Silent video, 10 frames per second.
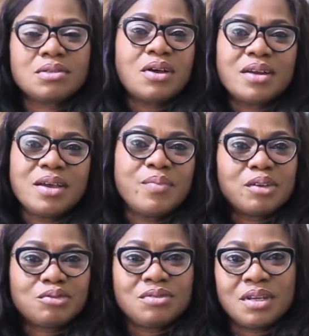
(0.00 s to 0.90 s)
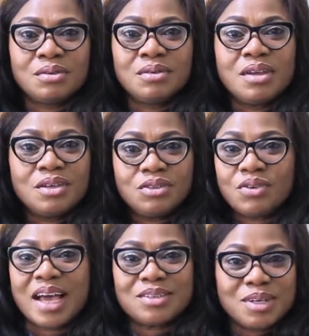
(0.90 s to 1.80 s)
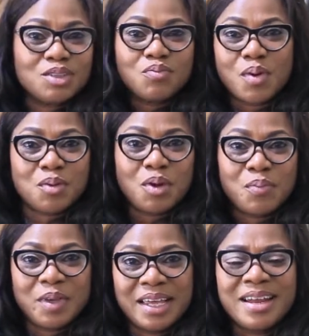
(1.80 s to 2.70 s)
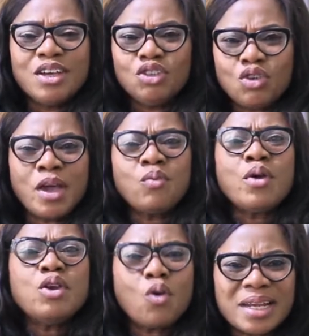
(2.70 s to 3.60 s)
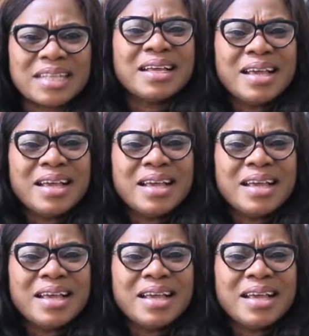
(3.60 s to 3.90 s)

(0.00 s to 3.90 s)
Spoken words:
Sorry about today, you guys will need to buckle up again. We know that